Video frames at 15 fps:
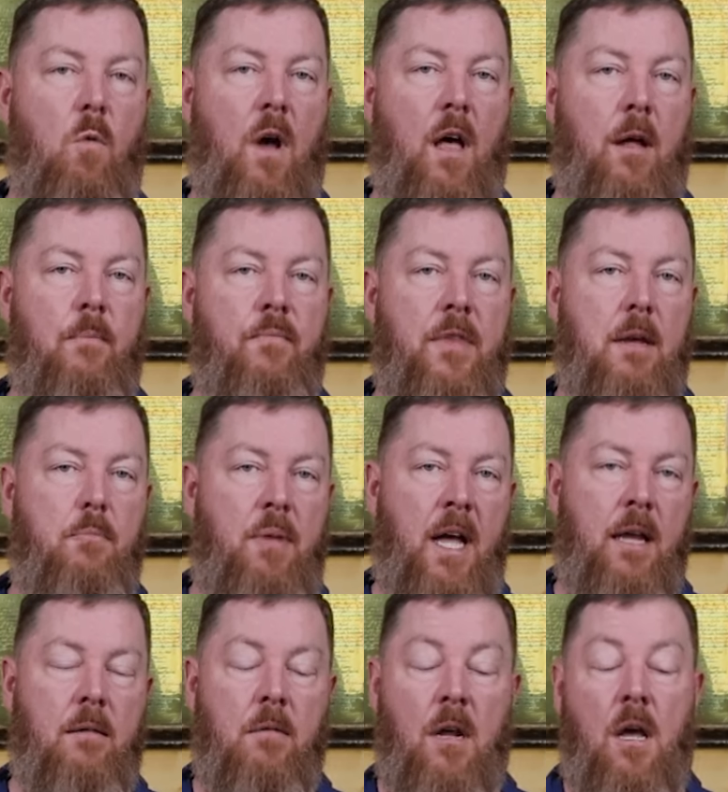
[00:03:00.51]
well.
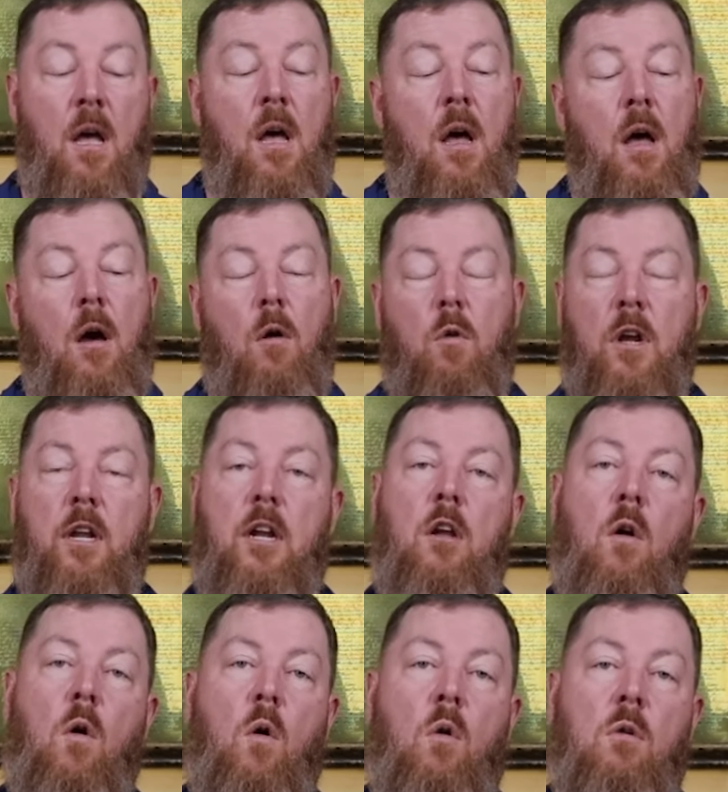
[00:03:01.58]
But we're going to
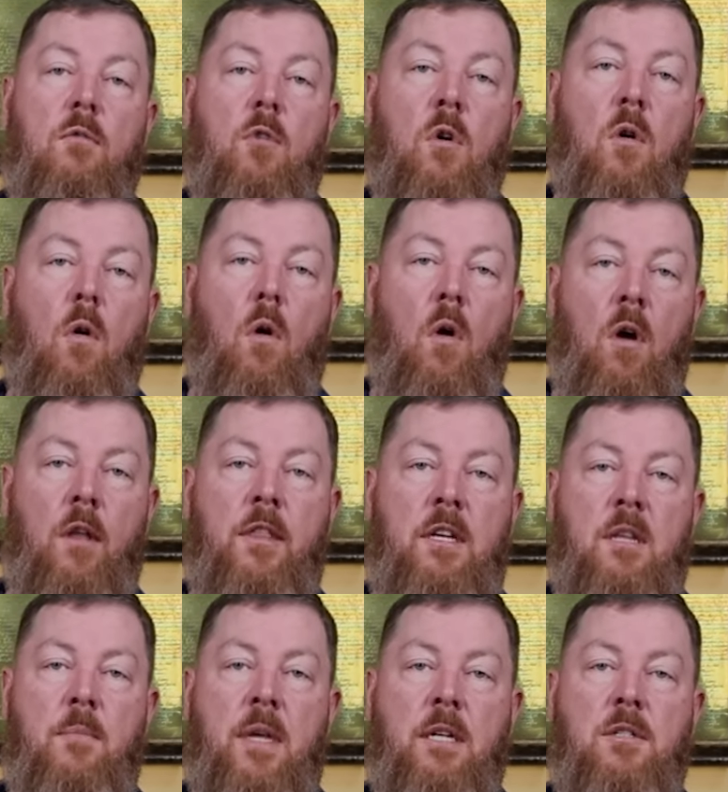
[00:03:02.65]
go over all
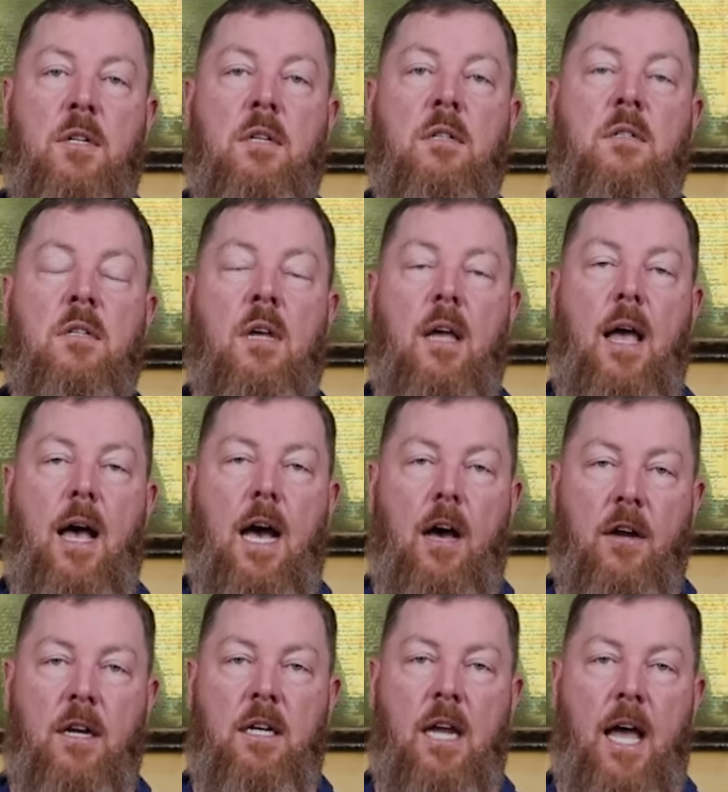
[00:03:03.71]
the dimensions,
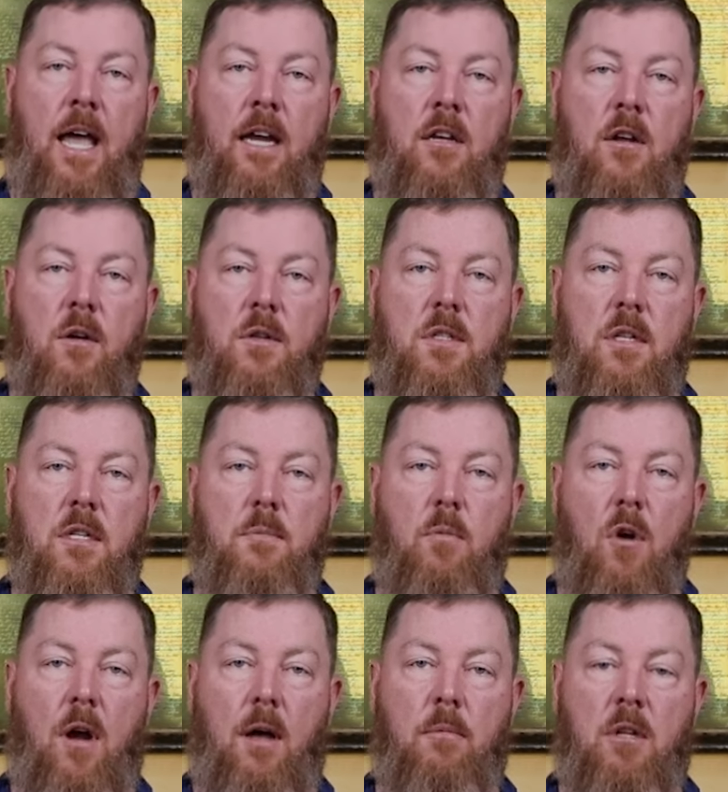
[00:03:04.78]
how to diagnose this
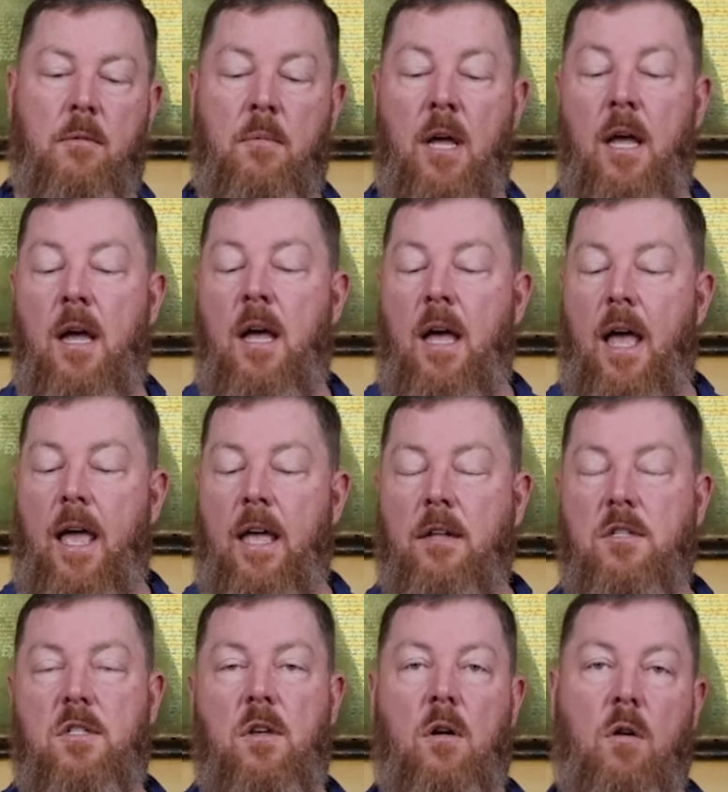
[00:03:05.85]
problem.
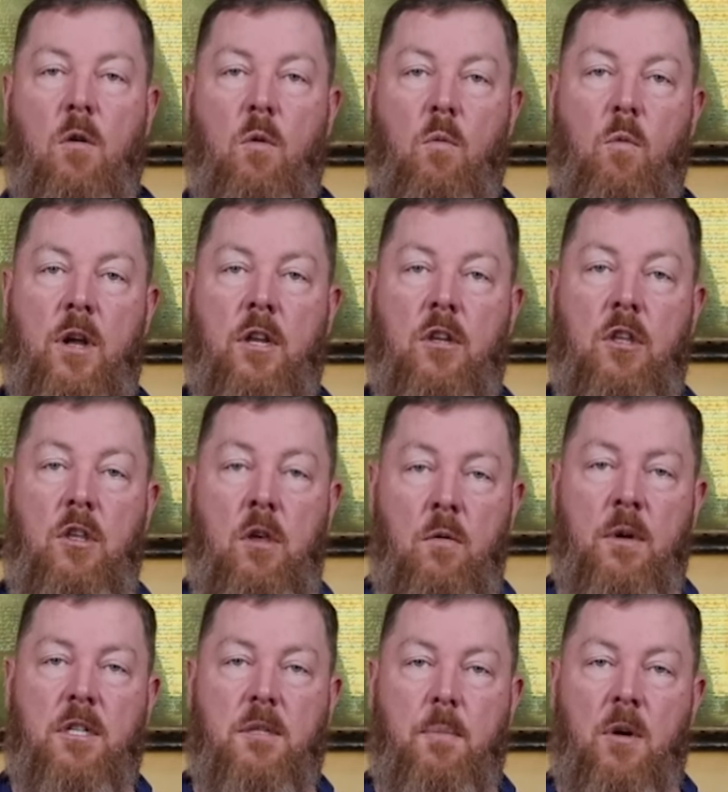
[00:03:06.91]
And so when
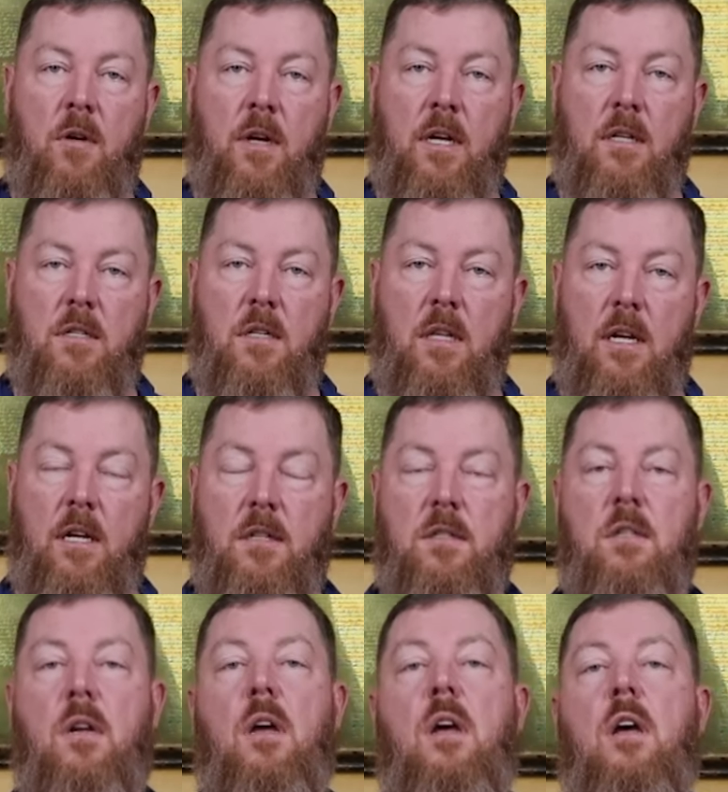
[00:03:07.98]
you experience
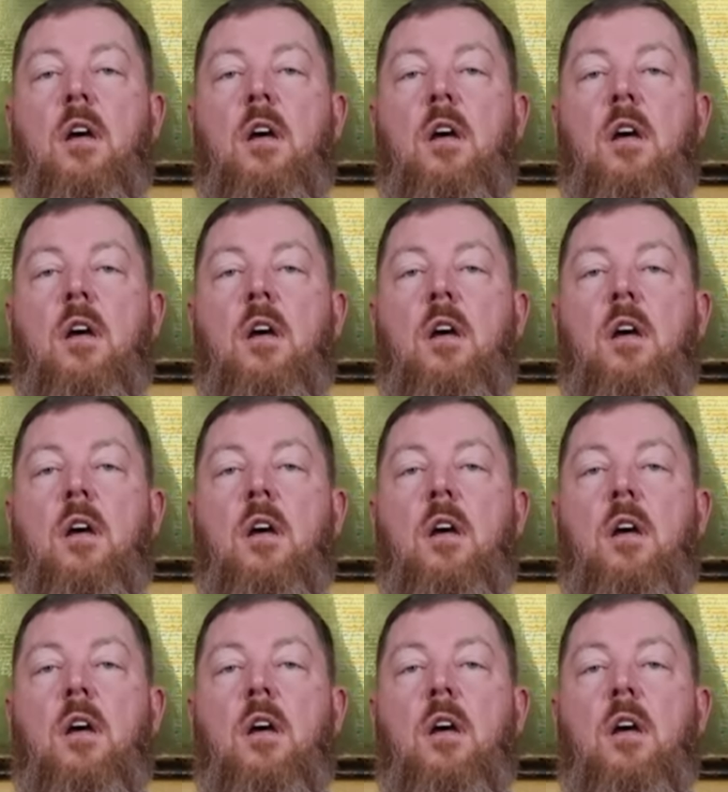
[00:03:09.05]
this,